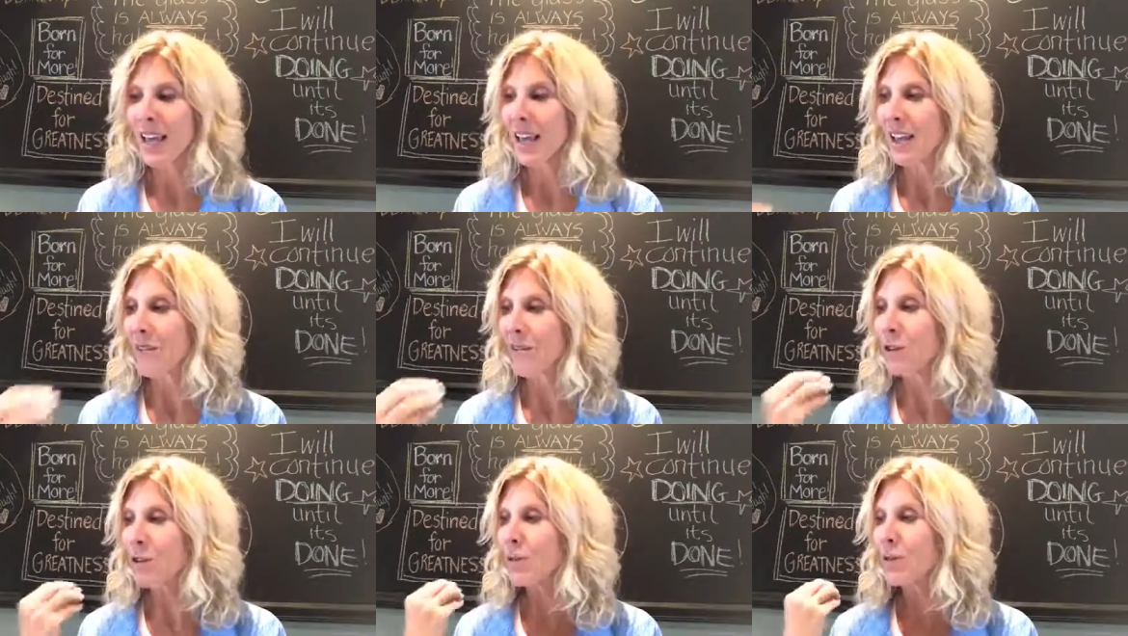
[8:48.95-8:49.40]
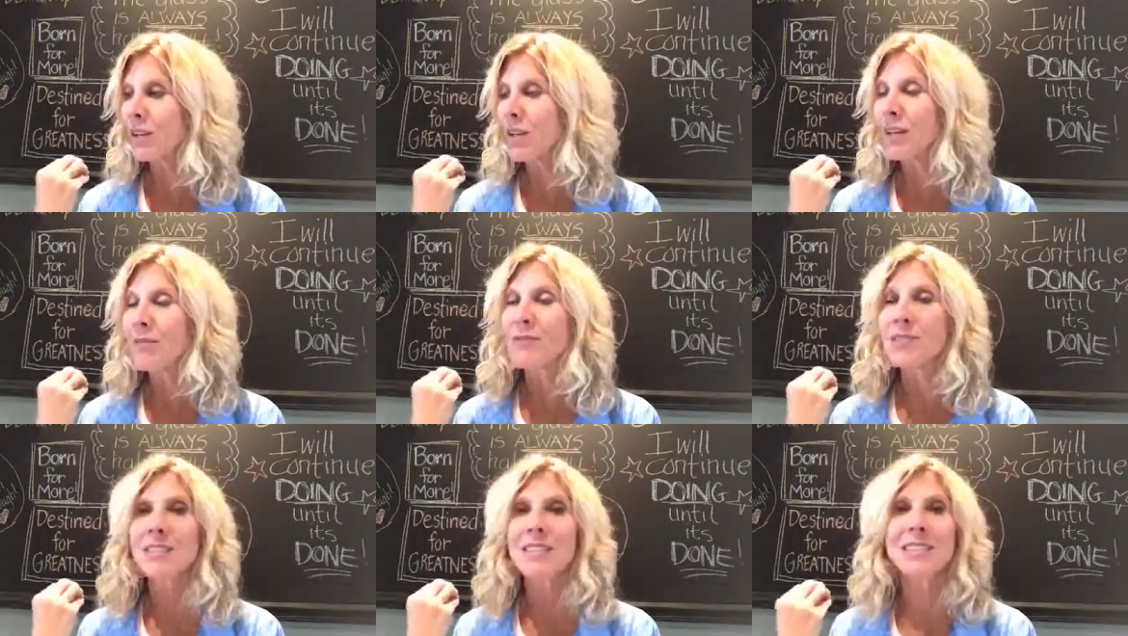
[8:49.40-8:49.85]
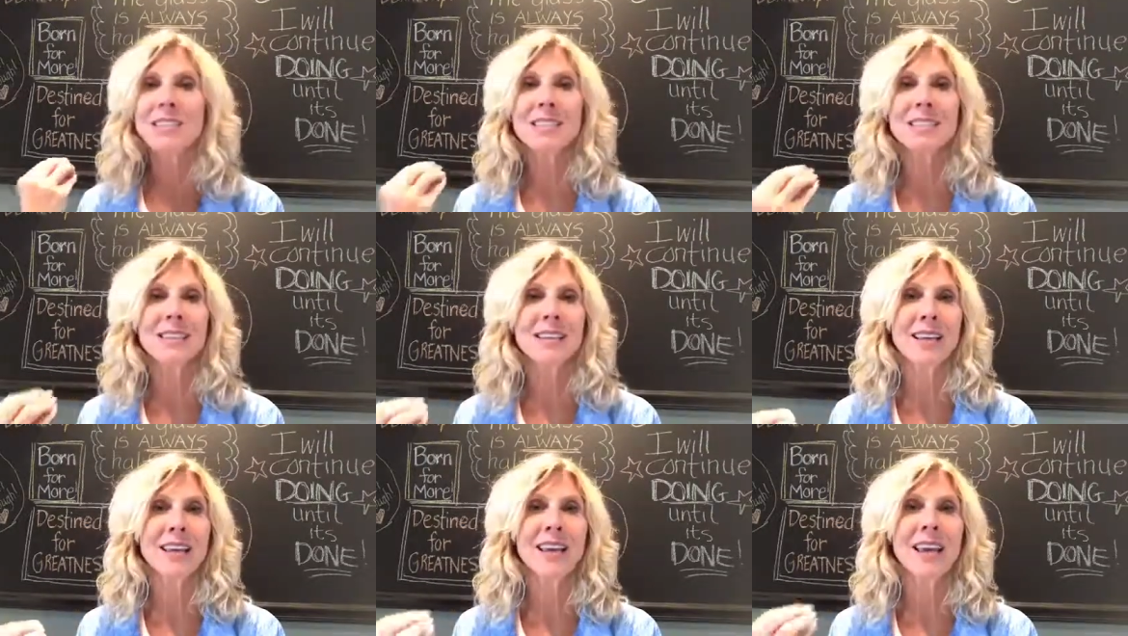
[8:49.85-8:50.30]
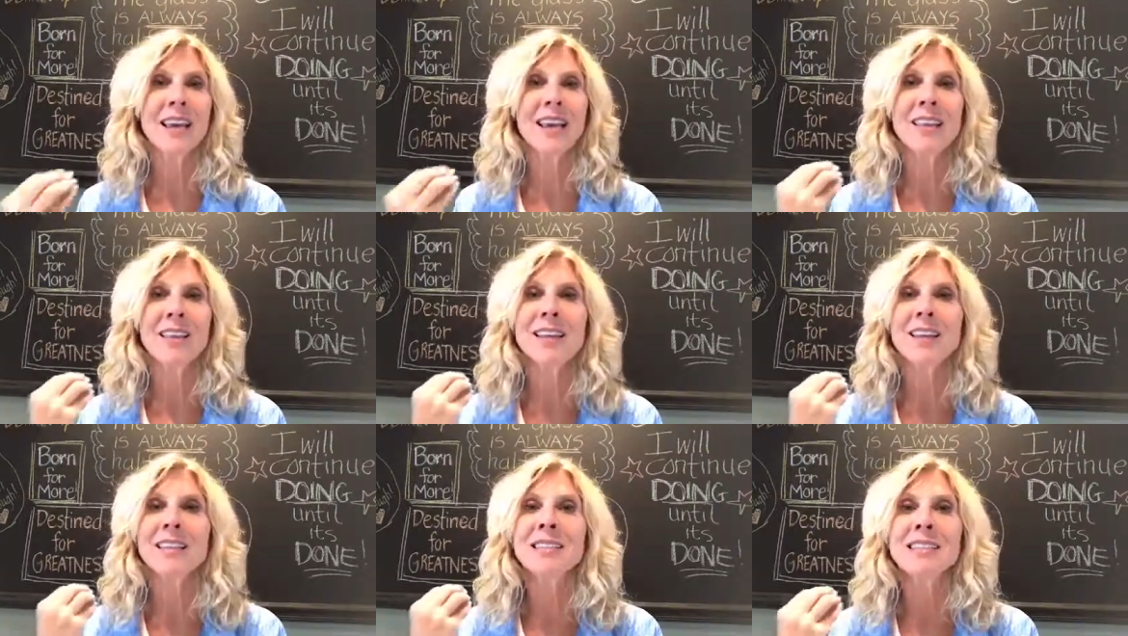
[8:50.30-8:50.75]
If you love to
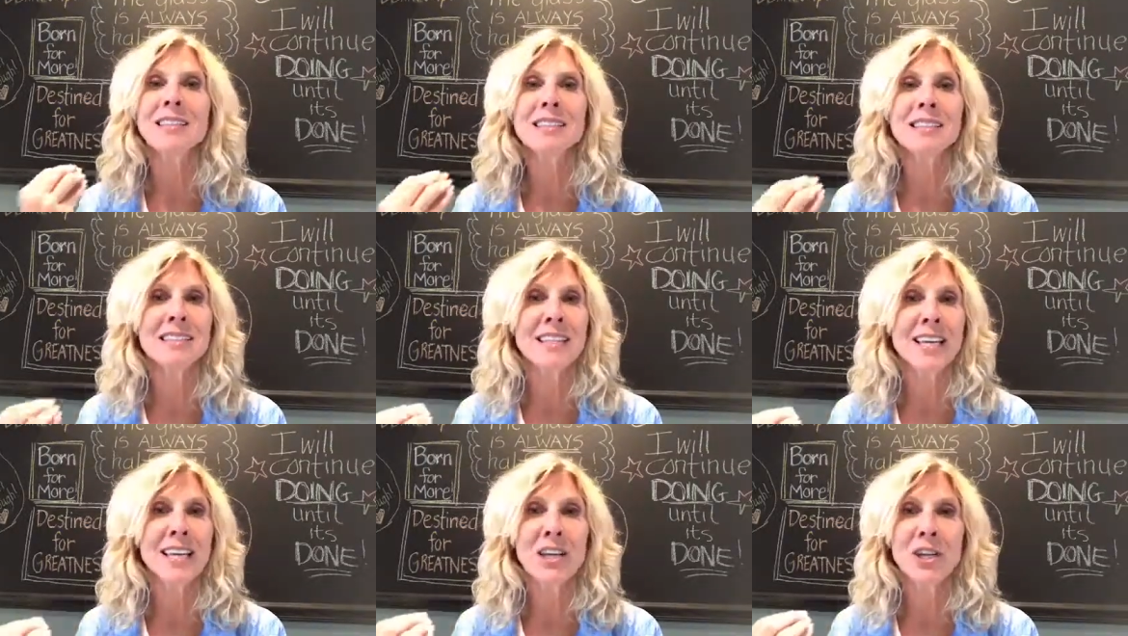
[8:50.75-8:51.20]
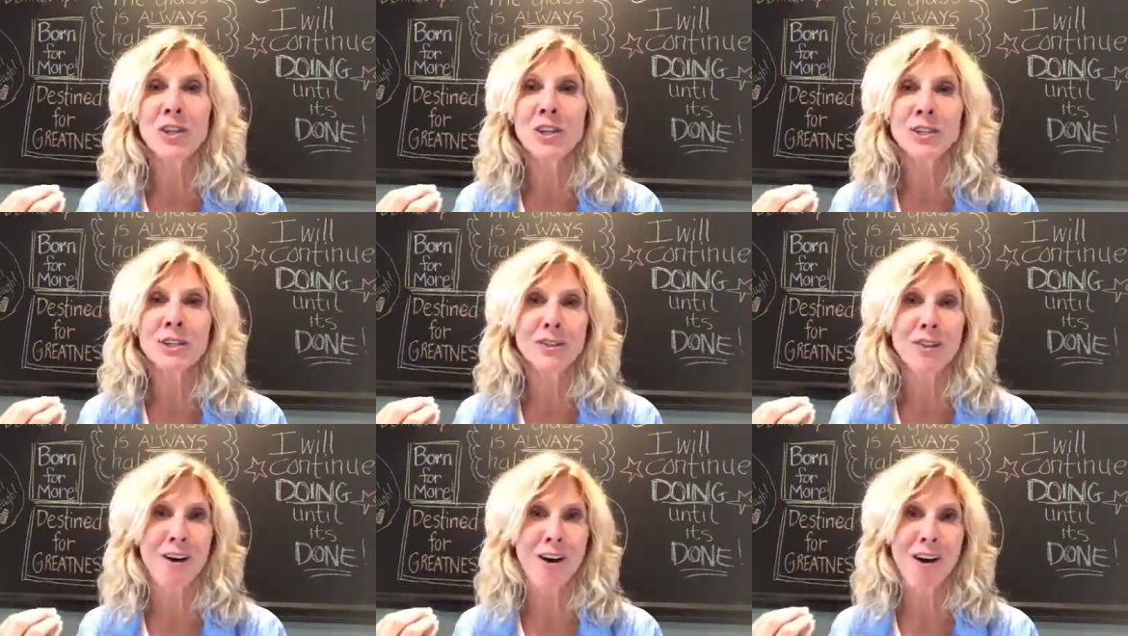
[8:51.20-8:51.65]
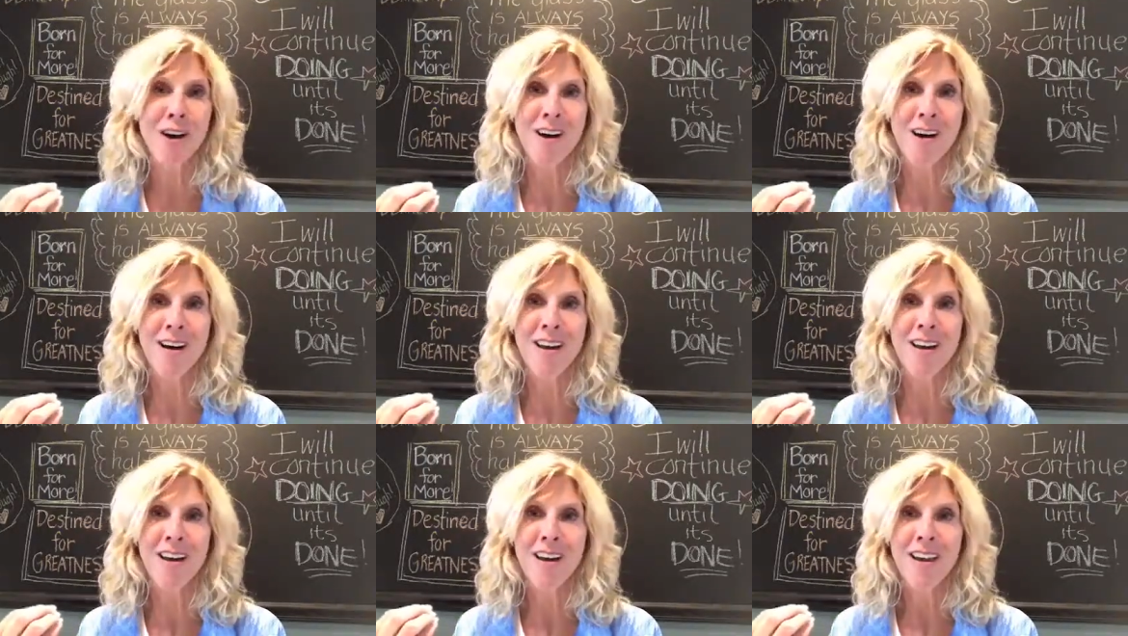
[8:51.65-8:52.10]
sing, then sing your song.